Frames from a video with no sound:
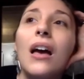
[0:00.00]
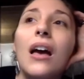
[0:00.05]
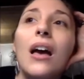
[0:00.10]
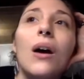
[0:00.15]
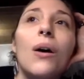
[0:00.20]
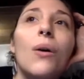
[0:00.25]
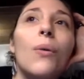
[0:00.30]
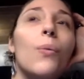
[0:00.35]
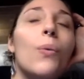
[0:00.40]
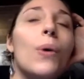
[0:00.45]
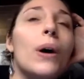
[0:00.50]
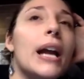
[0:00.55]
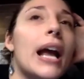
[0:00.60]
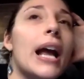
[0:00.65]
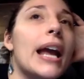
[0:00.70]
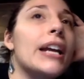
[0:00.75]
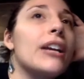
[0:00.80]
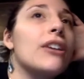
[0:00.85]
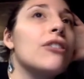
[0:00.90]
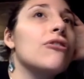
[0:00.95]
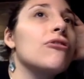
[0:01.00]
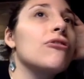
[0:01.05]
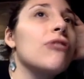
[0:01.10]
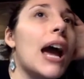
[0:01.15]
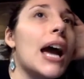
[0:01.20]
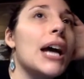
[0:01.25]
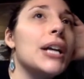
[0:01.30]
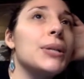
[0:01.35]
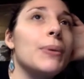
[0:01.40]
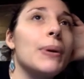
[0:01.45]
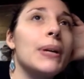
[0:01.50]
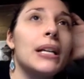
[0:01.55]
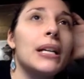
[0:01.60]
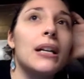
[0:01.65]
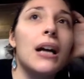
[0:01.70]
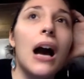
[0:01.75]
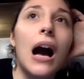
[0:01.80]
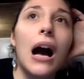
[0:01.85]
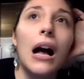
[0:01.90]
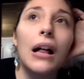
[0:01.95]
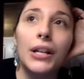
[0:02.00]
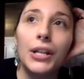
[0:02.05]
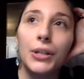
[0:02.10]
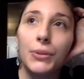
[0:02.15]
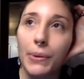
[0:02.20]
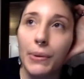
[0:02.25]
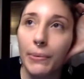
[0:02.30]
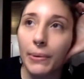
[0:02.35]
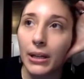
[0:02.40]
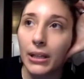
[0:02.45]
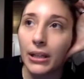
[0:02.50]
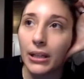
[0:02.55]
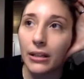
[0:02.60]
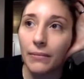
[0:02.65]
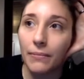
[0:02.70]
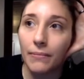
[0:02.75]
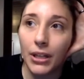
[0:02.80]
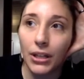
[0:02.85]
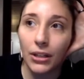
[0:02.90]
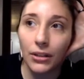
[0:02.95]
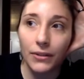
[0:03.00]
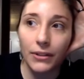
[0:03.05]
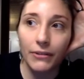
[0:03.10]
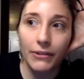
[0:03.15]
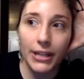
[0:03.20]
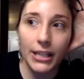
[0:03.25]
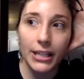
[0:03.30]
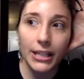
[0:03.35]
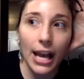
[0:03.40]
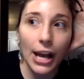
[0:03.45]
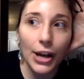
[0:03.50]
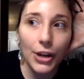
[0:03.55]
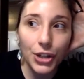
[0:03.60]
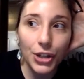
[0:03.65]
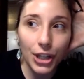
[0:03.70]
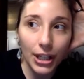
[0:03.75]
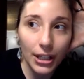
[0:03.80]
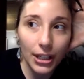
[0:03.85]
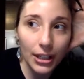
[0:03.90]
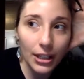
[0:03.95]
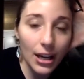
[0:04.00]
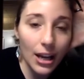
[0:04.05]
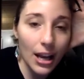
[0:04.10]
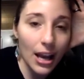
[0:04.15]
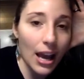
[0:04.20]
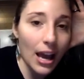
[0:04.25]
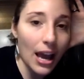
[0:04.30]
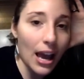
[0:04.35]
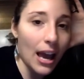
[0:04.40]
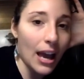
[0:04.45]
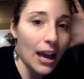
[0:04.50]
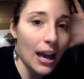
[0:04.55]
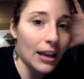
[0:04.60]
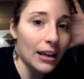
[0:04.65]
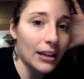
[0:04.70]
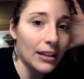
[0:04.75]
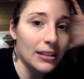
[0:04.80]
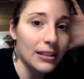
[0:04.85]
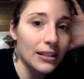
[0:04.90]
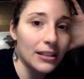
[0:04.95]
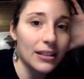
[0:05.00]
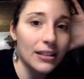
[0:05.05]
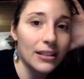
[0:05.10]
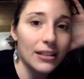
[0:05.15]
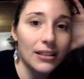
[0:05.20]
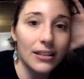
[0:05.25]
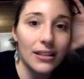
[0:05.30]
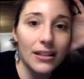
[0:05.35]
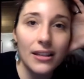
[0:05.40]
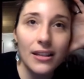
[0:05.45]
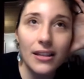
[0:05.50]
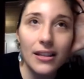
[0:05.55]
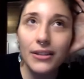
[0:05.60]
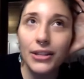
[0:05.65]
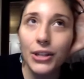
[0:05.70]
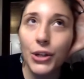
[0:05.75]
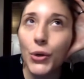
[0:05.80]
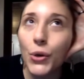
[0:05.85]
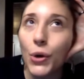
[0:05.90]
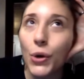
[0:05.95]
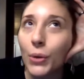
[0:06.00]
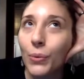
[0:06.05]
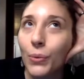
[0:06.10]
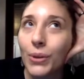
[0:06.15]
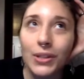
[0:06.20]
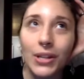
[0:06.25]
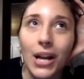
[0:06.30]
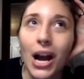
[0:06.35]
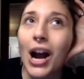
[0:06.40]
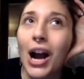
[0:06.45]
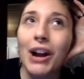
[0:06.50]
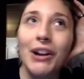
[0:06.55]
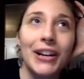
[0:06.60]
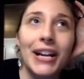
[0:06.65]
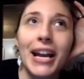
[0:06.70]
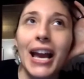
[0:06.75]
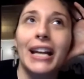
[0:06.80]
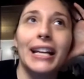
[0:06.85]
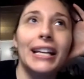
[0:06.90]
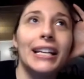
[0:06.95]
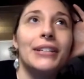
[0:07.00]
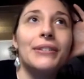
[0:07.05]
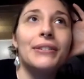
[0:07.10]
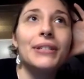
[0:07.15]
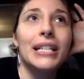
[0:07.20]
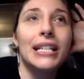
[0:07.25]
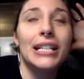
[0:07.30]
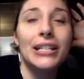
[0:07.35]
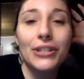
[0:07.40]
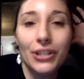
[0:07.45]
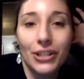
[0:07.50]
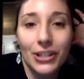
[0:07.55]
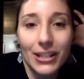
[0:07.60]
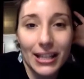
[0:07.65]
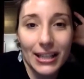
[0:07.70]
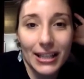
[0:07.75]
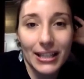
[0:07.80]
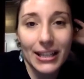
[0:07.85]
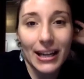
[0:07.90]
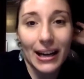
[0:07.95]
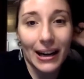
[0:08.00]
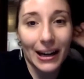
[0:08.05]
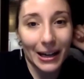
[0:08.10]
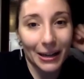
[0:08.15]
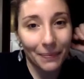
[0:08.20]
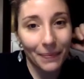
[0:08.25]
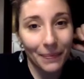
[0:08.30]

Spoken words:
when I graduated college, we were in the middle of the recession, and New York wasn't hiring any new teachers at the time.